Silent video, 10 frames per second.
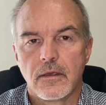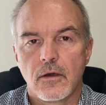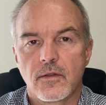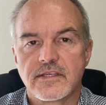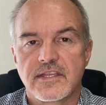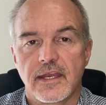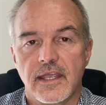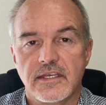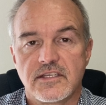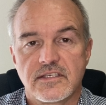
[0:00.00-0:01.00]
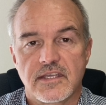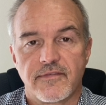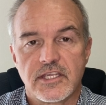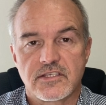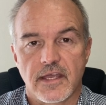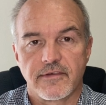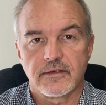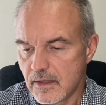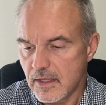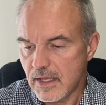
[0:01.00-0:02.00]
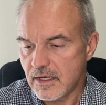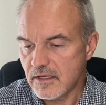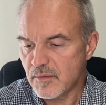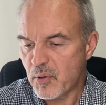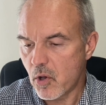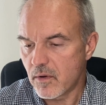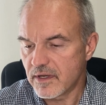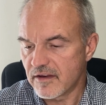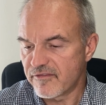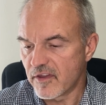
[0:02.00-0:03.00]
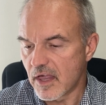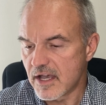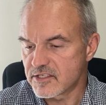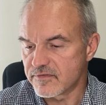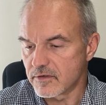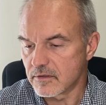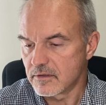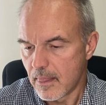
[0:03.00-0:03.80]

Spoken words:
On this day in 1877, Indian poet and philosopher